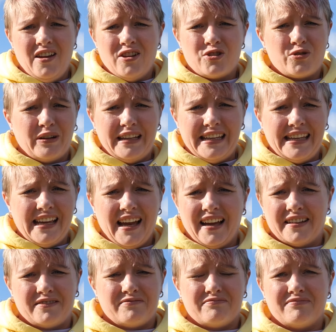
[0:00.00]
tree
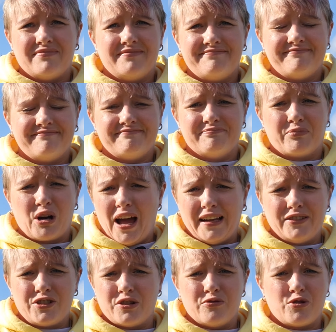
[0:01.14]
and
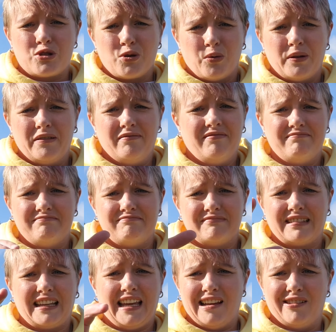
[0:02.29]
branch and stone
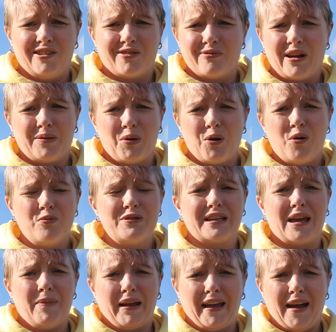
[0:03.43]
kind of rigmarole to
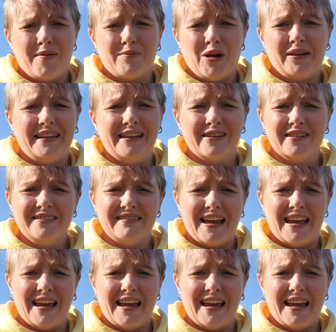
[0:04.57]
get my camera here.